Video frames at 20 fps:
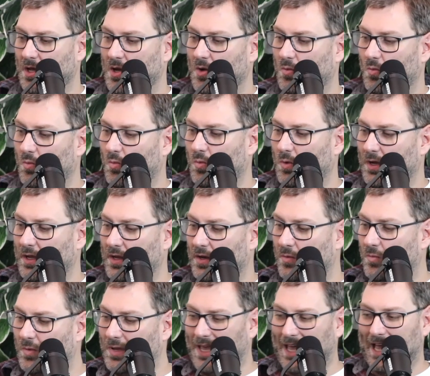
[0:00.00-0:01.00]

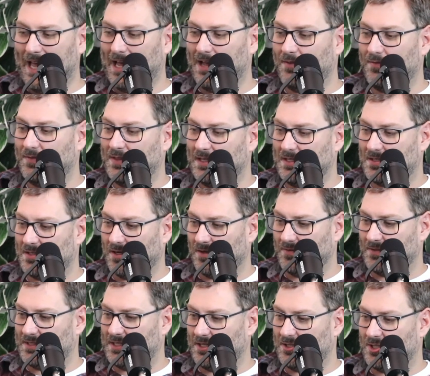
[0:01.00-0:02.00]
when we have these
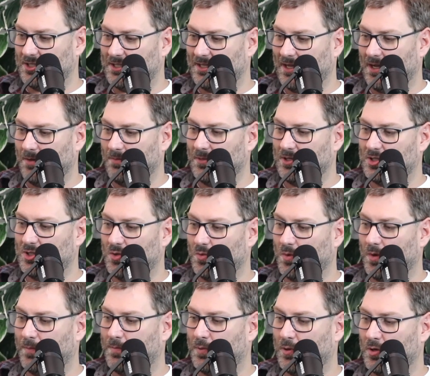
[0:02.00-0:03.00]
conversations, how much should
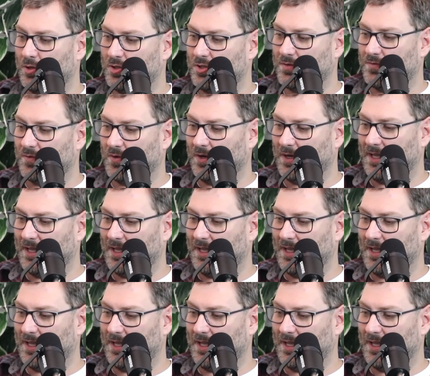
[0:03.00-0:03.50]
we push for an